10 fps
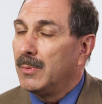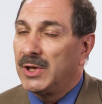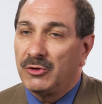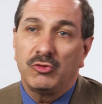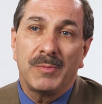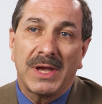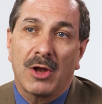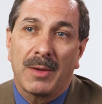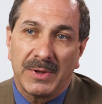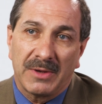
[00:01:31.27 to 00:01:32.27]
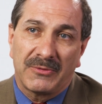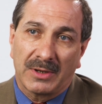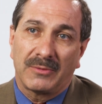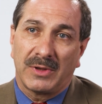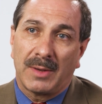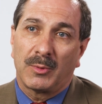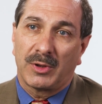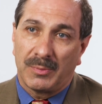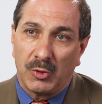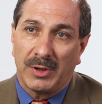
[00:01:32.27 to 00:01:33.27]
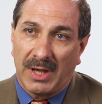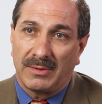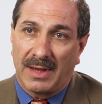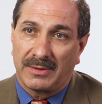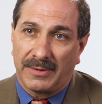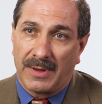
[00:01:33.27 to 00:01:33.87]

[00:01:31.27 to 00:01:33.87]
because you may not be effectively able to communicate that to